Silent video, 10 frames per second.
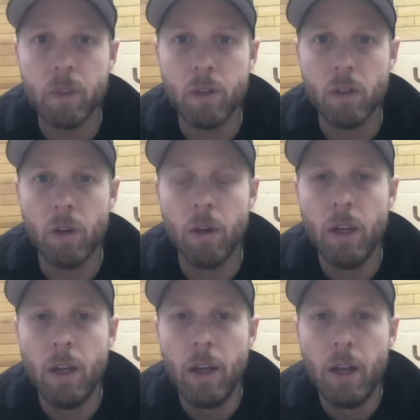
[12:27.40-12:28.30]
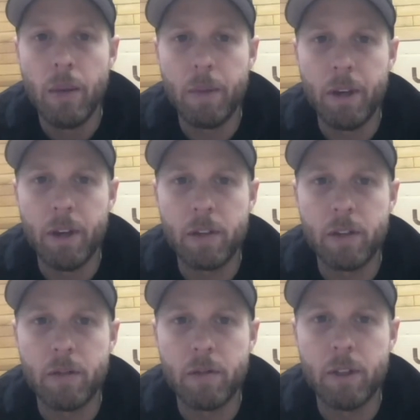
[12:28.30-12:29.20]
So, I mean,
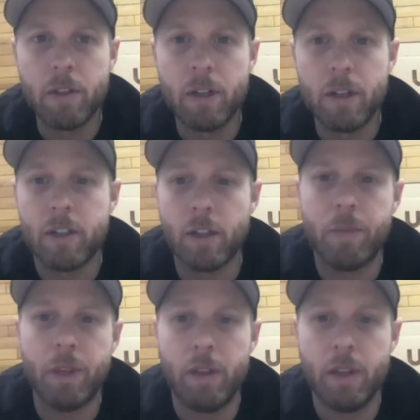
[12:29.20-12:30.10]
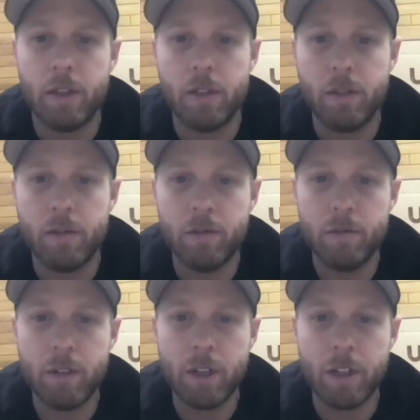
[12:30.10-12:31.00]
it's not something that
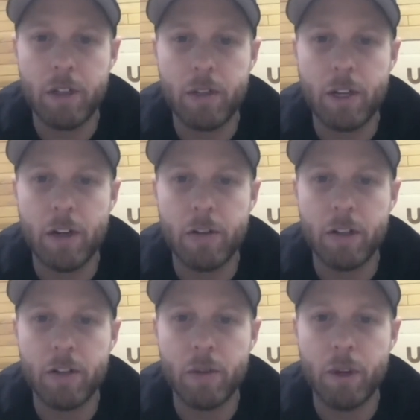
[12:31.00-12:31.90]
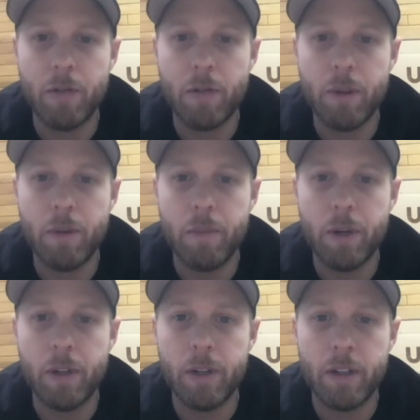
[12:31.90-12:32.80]
kind of scares us away from it,
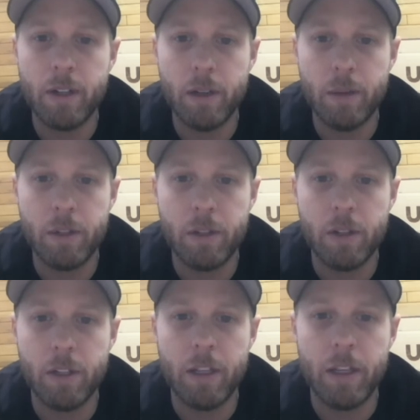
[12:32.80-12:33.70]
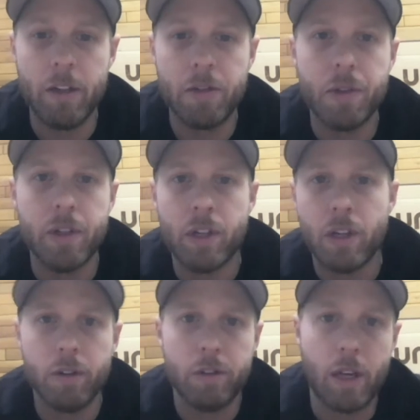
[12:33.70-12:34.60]
but I mean, certainly the industry in
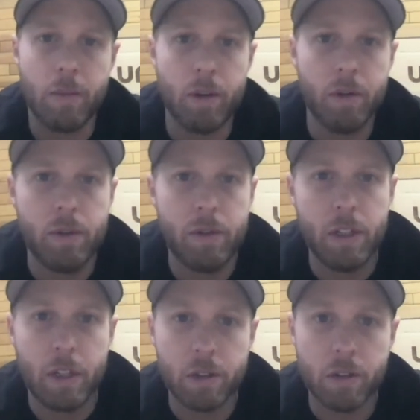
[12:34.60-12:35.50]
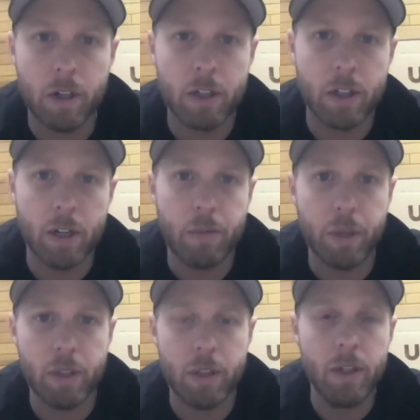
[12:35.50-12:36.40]
general, demo, deconstruction,
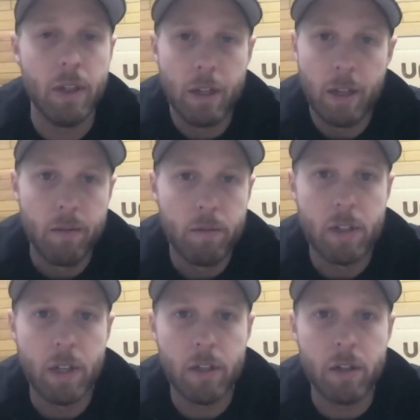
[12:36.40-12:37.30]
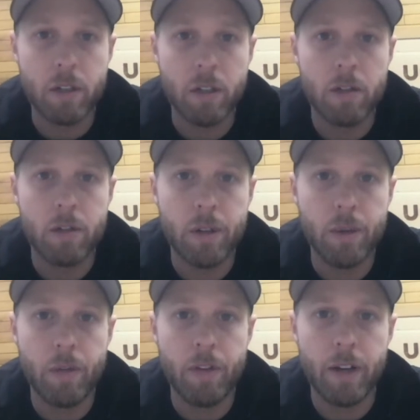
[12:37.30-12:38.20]
unbuilding, it's a dangerous
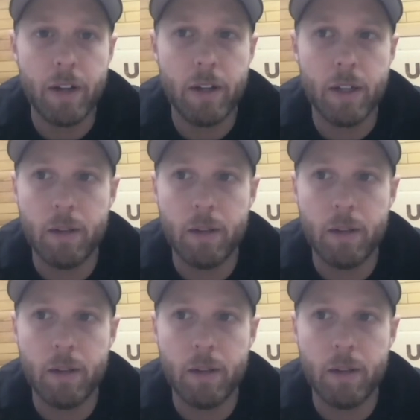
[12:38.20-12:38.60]
industry. We've had,